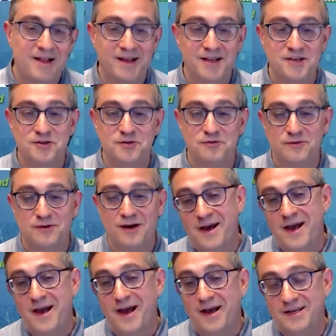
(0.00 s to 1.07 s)
let you,
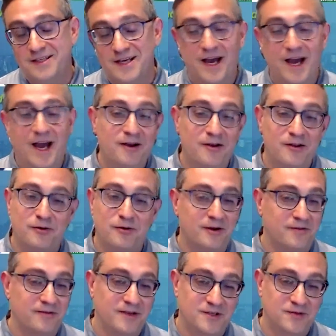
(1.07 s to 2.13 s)
because I, I could
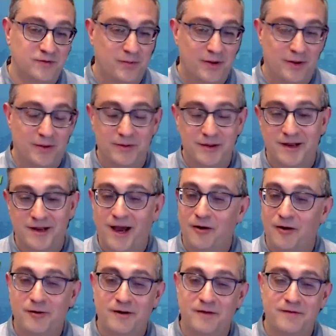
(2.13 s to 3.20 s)
talk on this for probably an
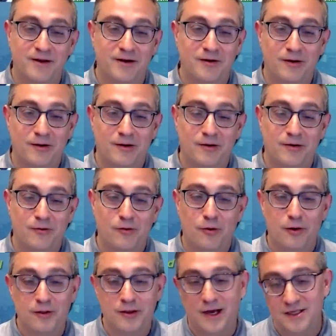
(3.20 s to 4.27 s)
hour. There are
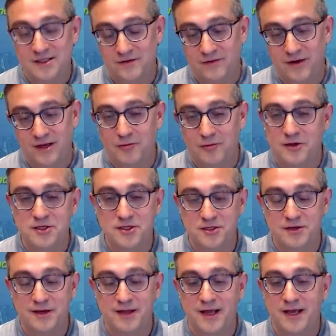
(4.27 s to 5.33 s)
all kinds of great
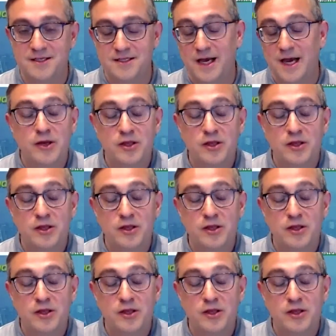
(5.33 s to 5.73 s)
questions you can ask.